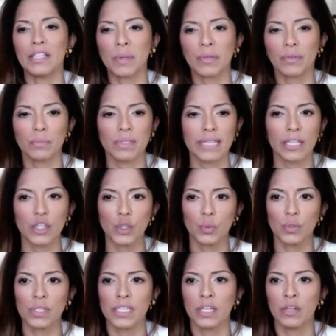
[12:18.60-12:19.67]
me from
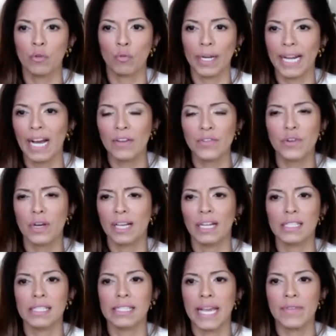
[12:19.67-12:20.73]
sexual sin right after I got
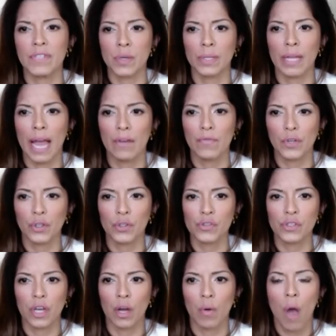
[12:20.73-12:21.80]
saved 2.5 years
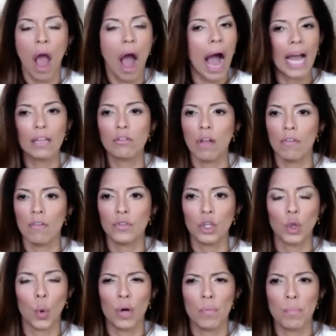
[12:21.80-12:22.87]
ago. I love the
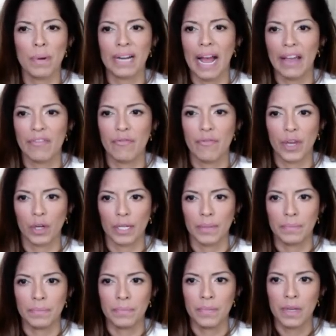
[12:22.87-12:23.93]
Lord, but I fear
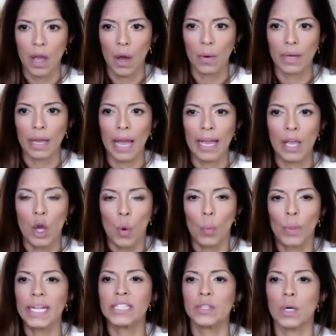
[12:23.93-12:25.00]
him. Okay? We
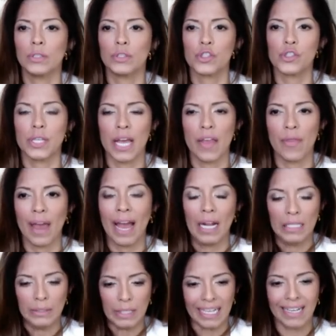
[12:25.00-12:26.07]
need to understand
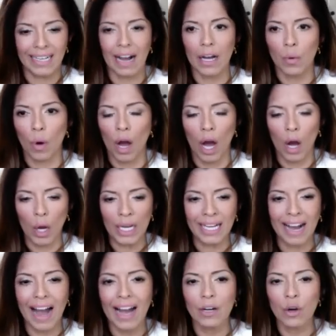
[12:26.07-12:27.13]
that
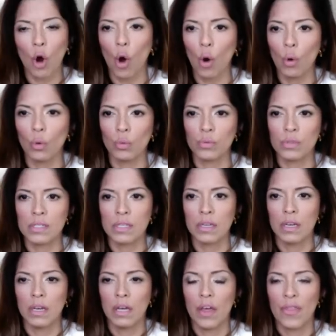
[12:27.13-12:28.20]
God holds
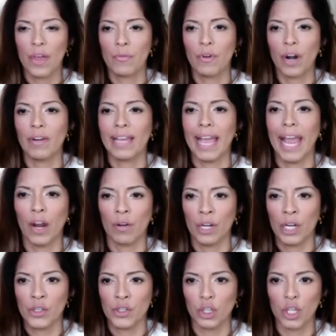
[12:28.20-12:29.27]
the very air
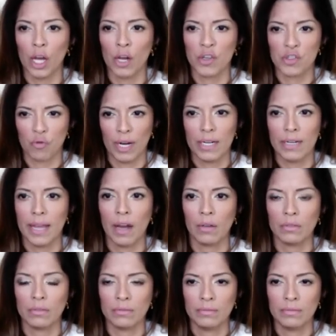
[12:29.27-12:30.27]
in your lungs right now.